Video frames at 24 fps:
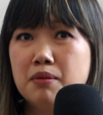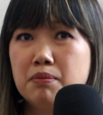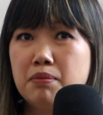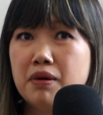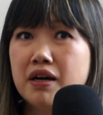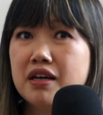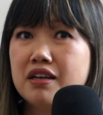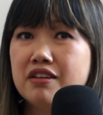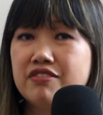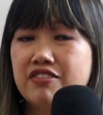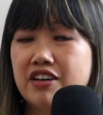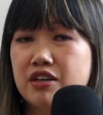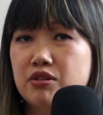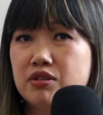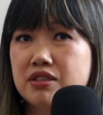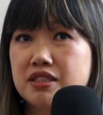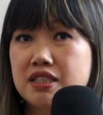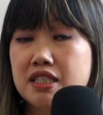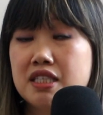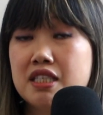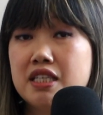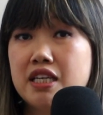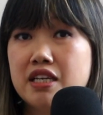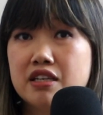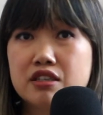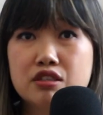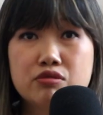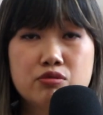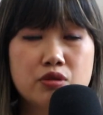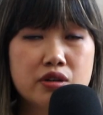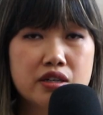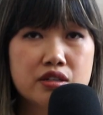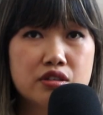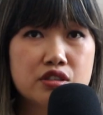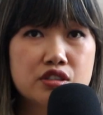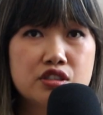but if I was in year
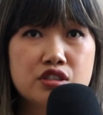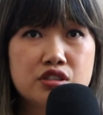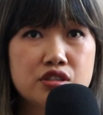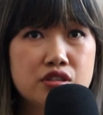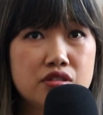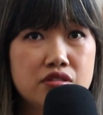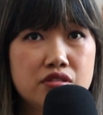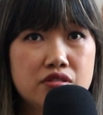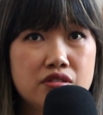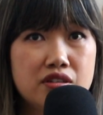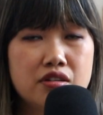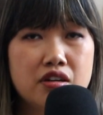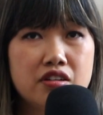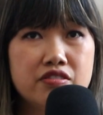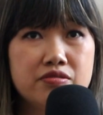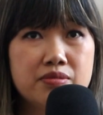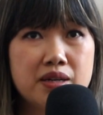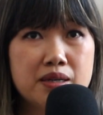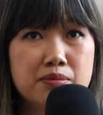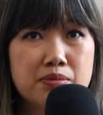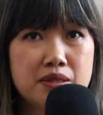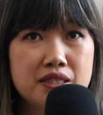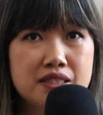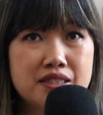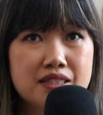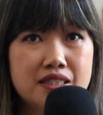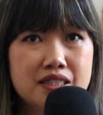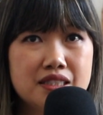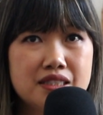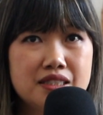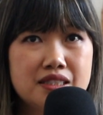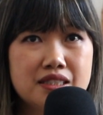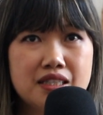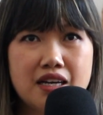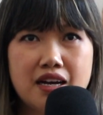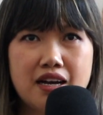1 or 2 of my
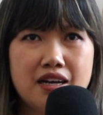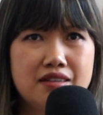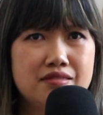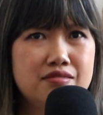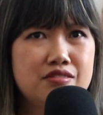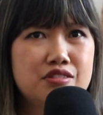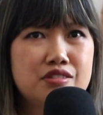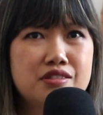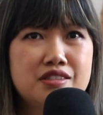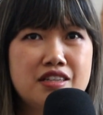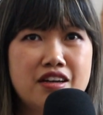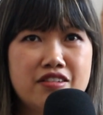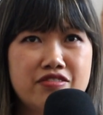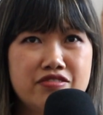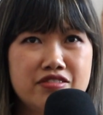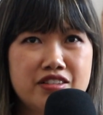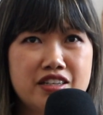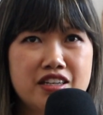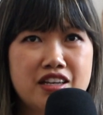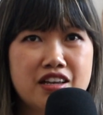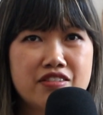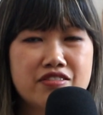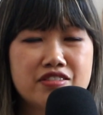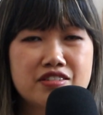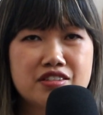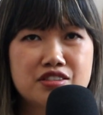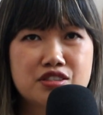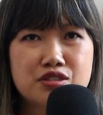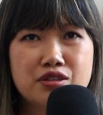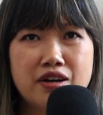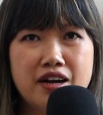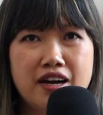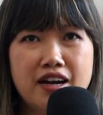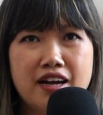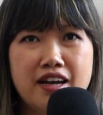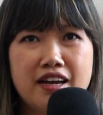business, I'd definitely give it a
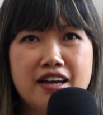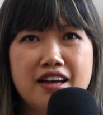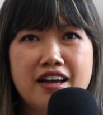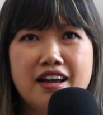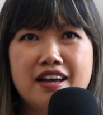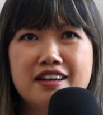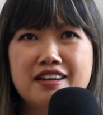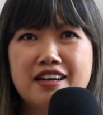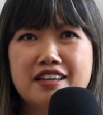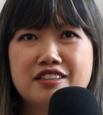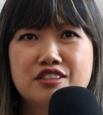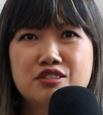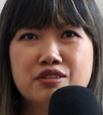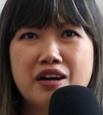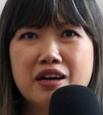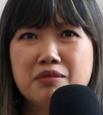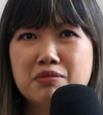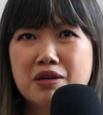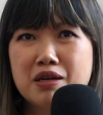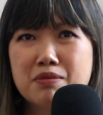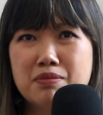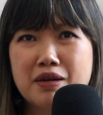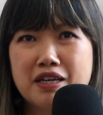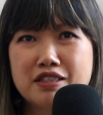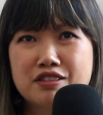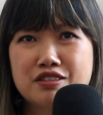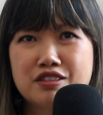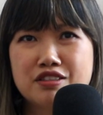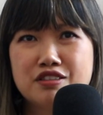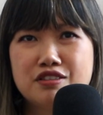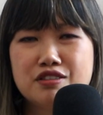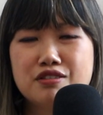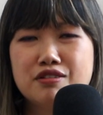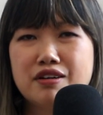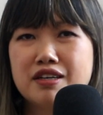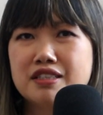try, and I try my best to
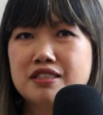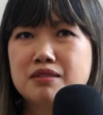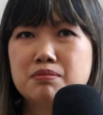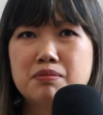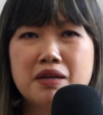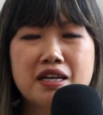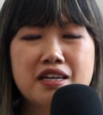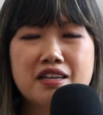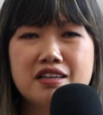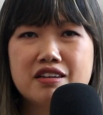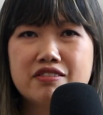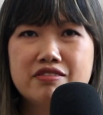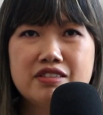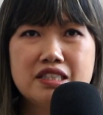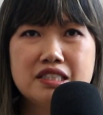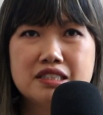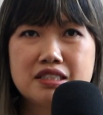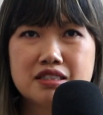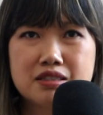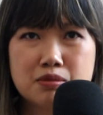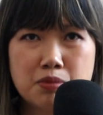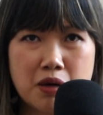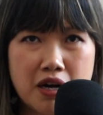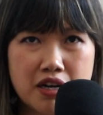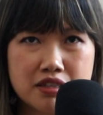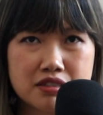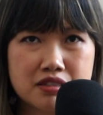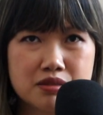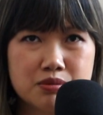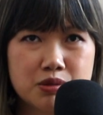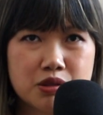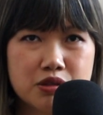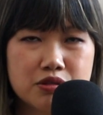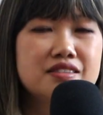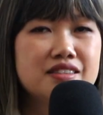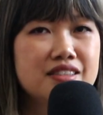do as many of these as
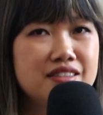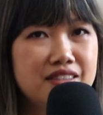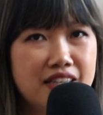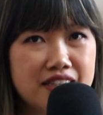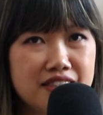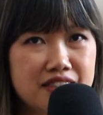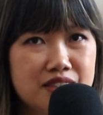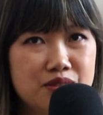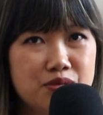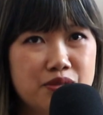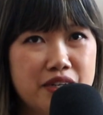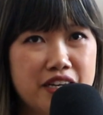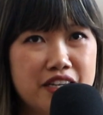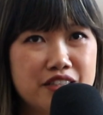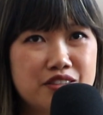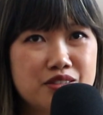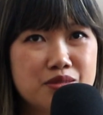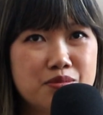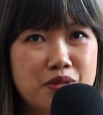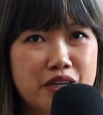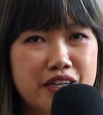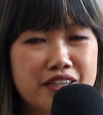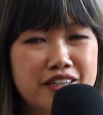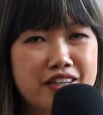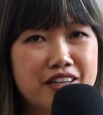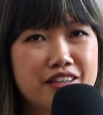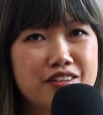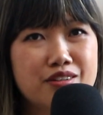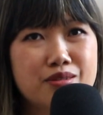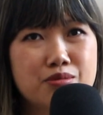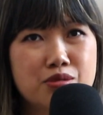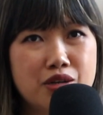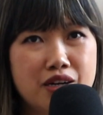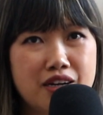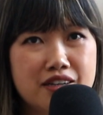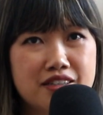possible. The next way to market your
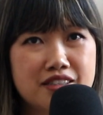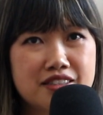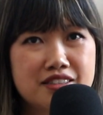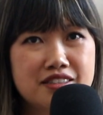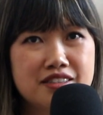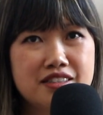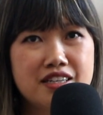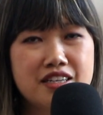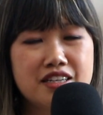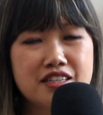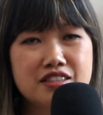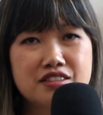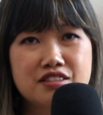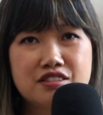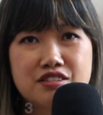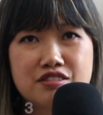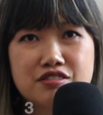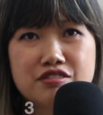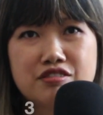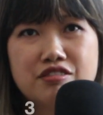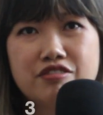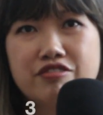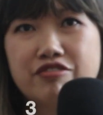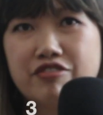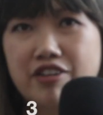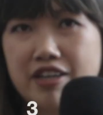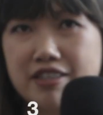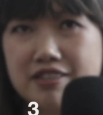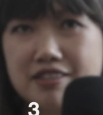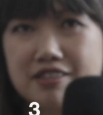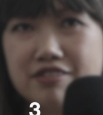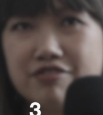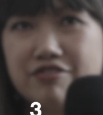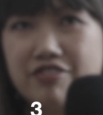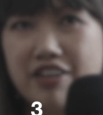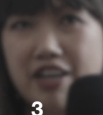products is through friends
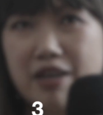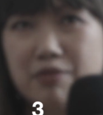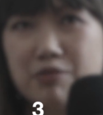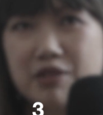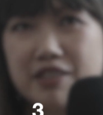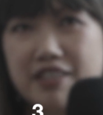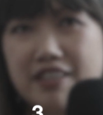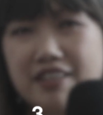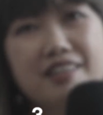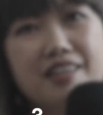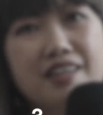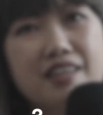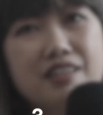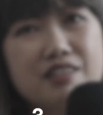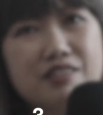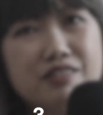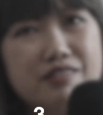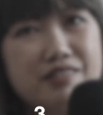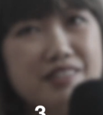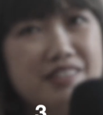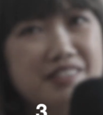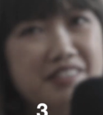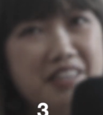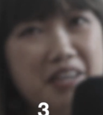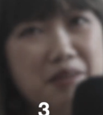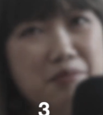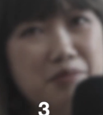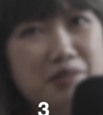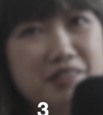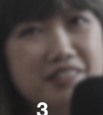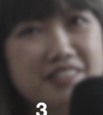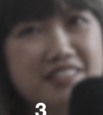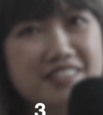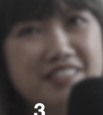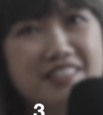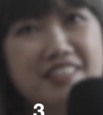and family, including
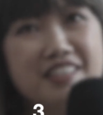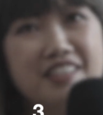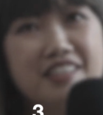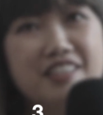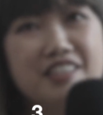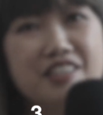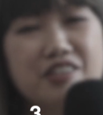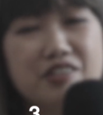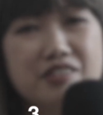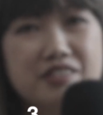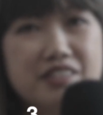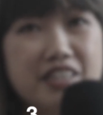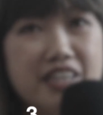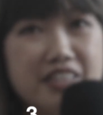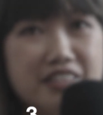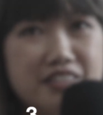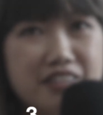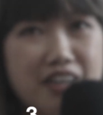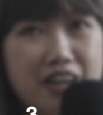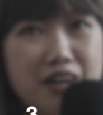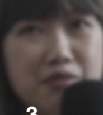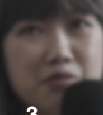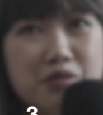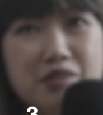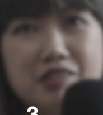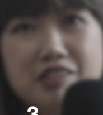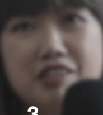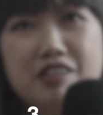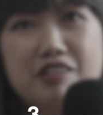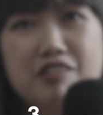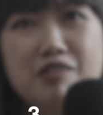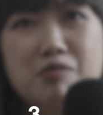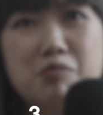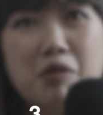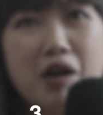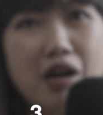neighbors, your day job,
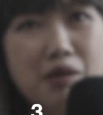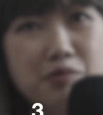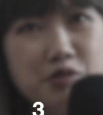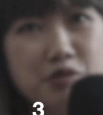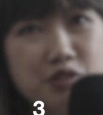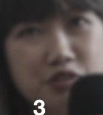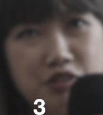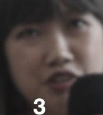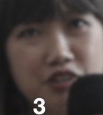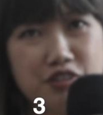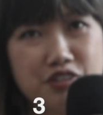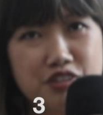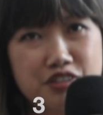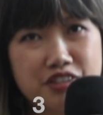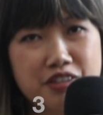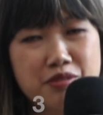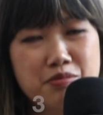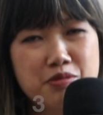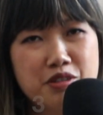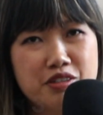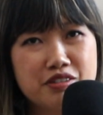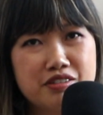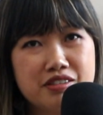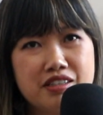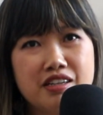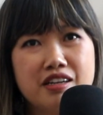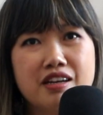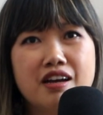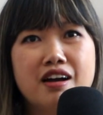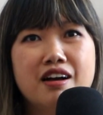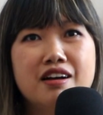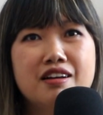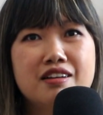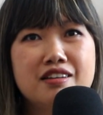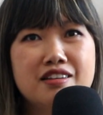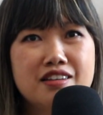your mom's church community,
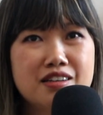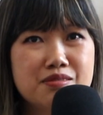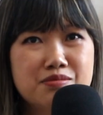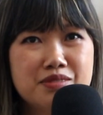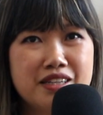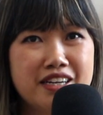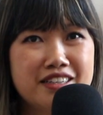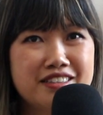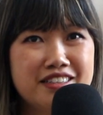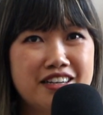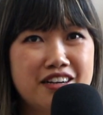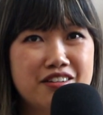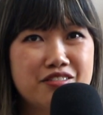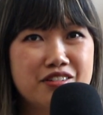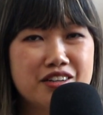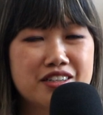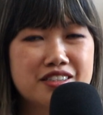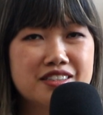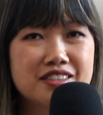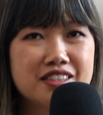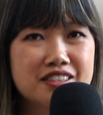alumni networks,